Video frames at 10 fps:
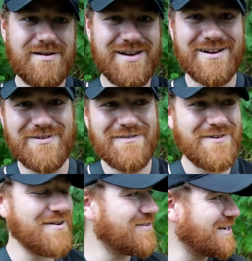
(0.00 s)
Without
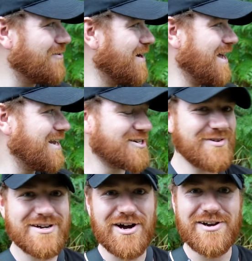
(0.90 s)
further ado, let's
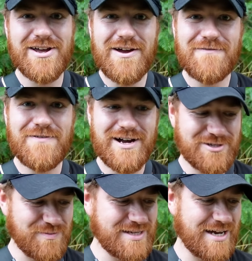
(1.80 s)
crack on,
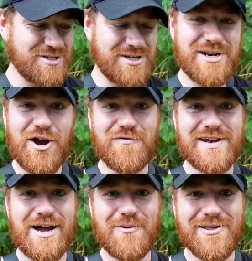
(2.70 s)
find some tench,
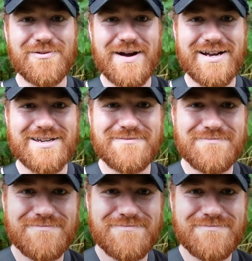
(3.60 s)
hopefully get one on the bank.